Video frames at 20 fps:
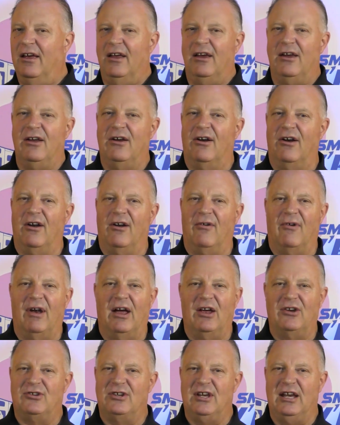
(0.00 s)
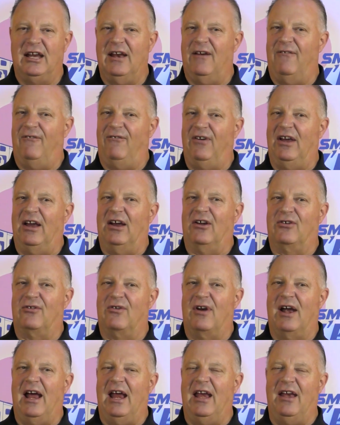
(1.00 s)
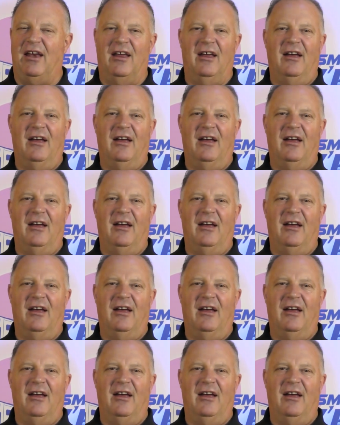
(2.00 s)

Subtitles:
you're in a rush to get it fixed, right?